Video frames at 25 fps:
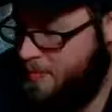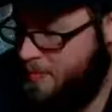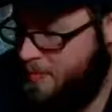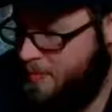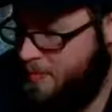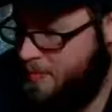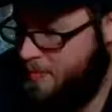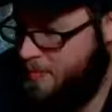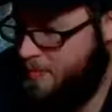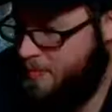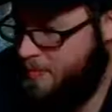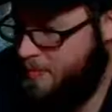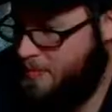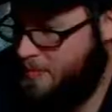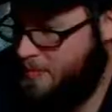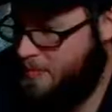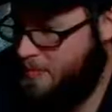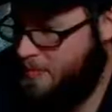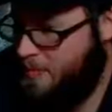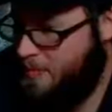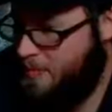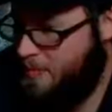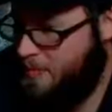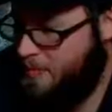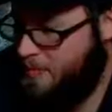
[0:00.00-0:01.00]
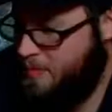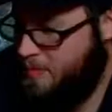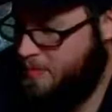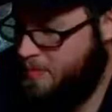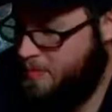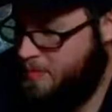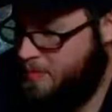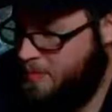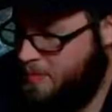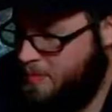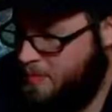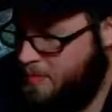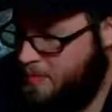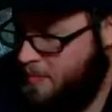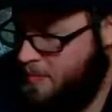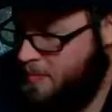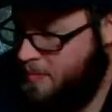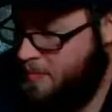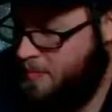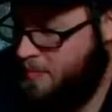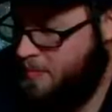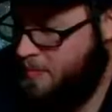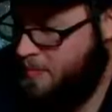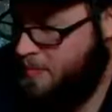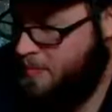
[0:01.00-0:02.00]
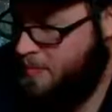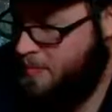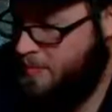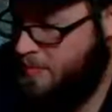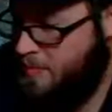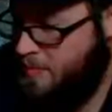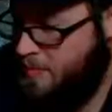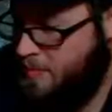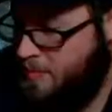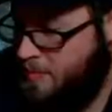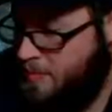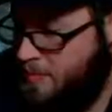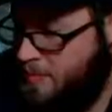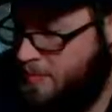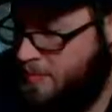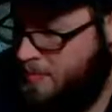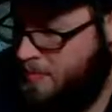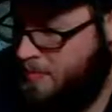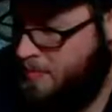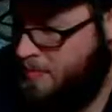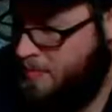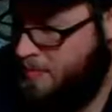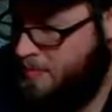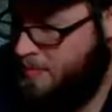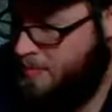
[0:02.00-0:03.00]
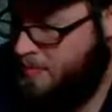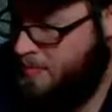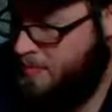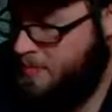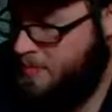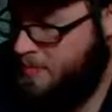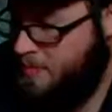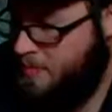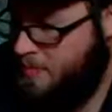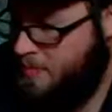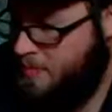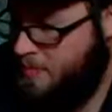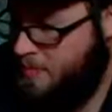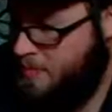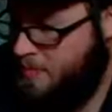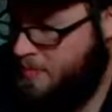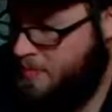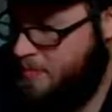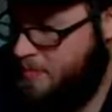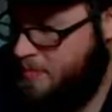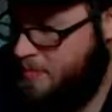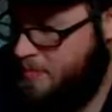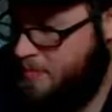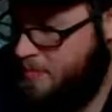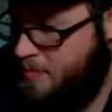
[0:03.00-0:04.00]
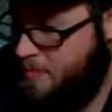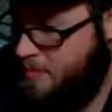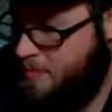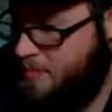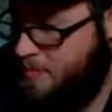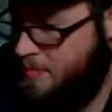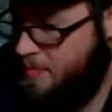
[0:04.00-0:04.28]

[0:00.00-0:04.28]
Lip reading: [no speech]